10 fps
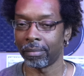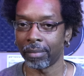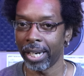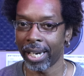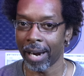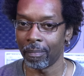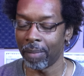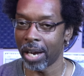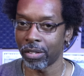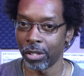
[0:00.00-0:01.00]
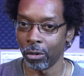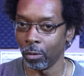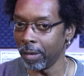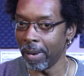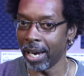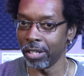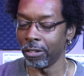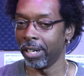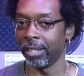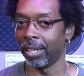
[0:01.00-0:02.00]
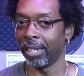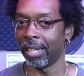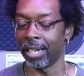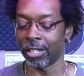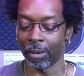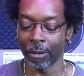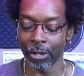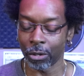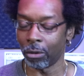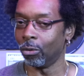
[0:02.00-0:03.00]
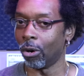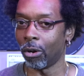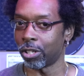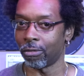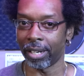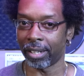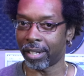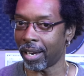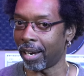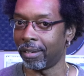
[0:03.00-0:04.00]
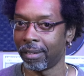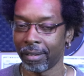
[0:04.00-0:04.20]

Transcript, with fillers: any kind of bounces or rebounds or anything like that. So when he was doing rolls around the kit,